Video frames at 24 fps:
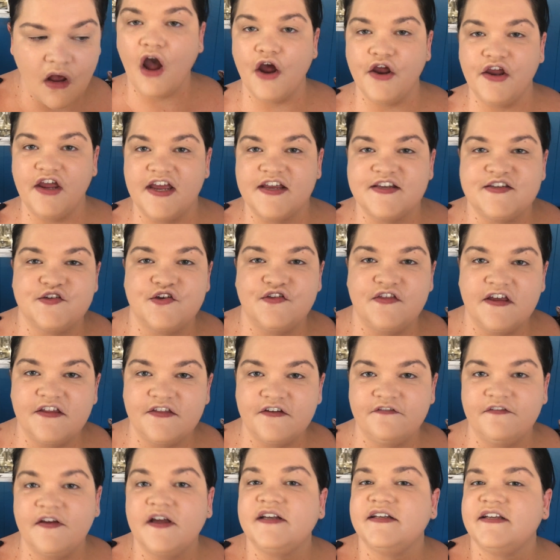Okay, so there
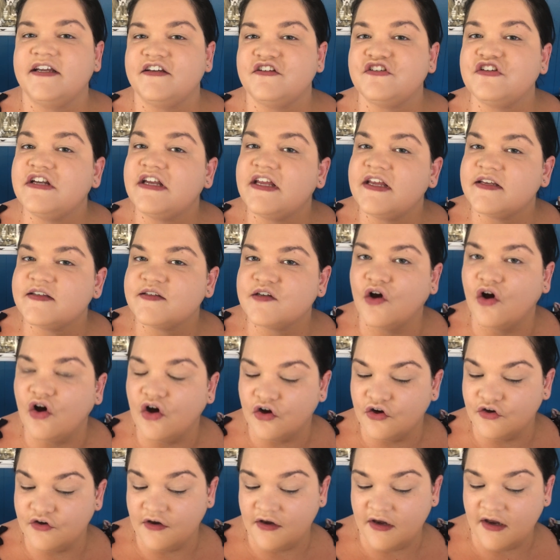the foundation is
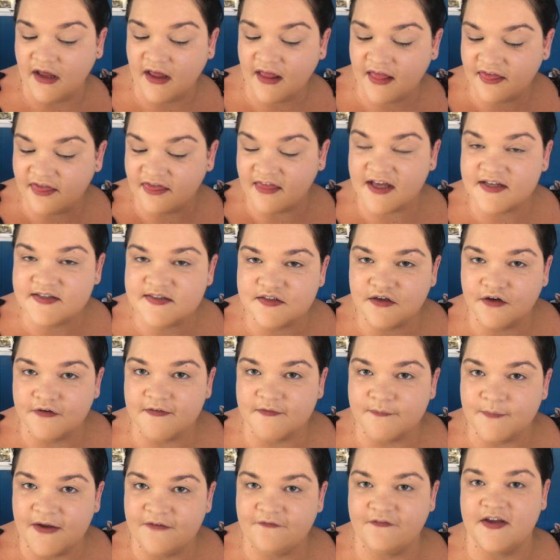on that side
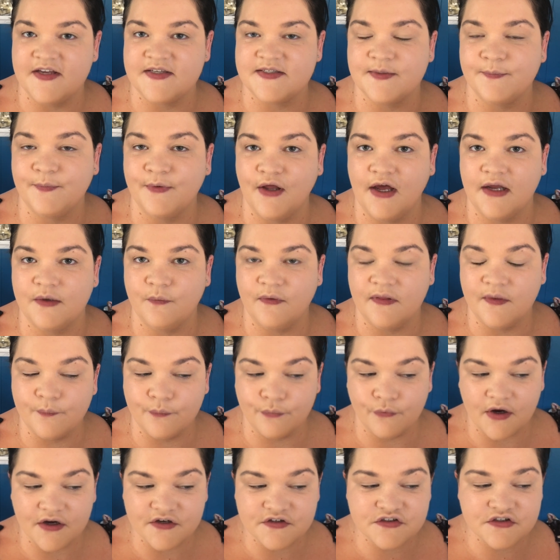of my face applied with a
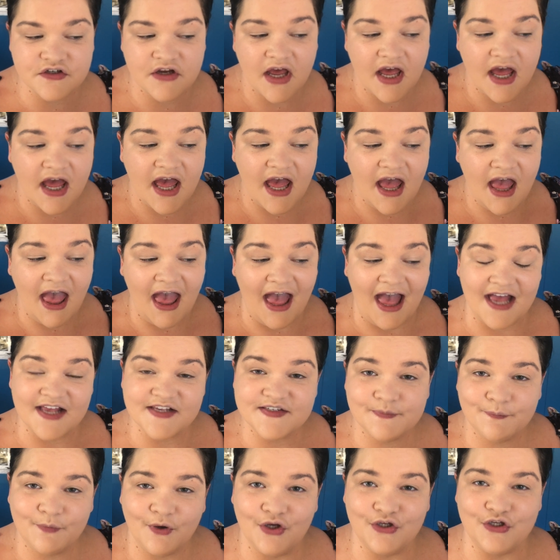brush.
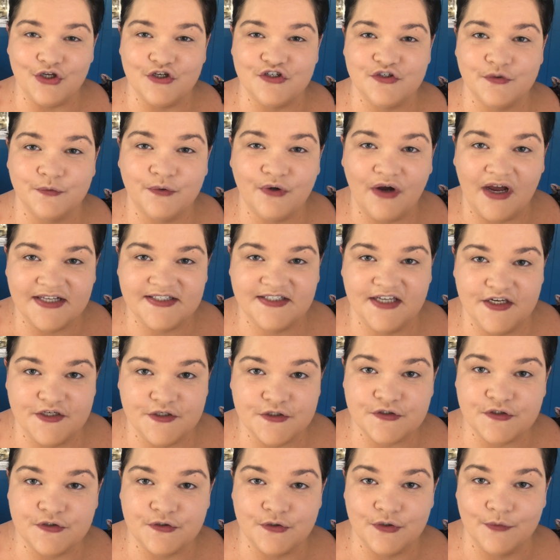As per usual, I tend
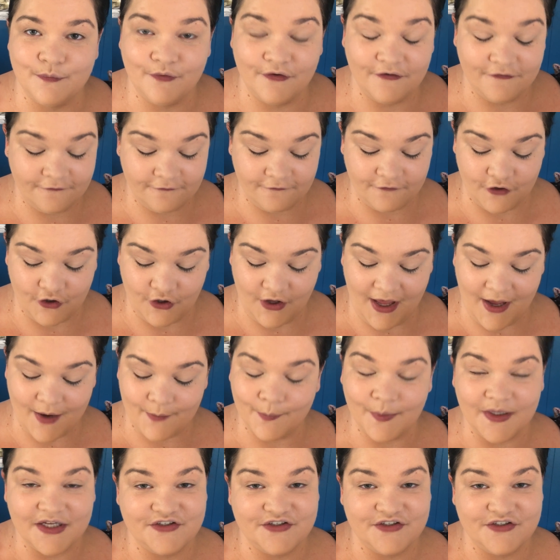to prefer how